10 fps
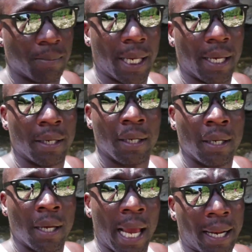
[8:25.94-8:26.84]
to me.
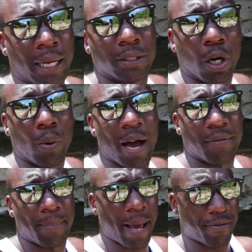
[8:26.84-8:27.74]
And I don't
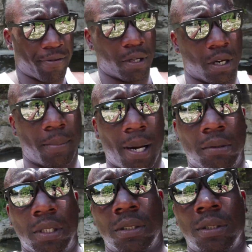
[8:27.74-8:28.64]
have a bad feeling about
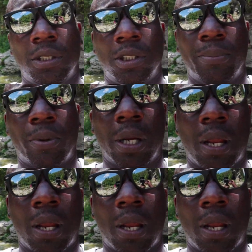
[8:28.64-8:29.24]
this. This is your boy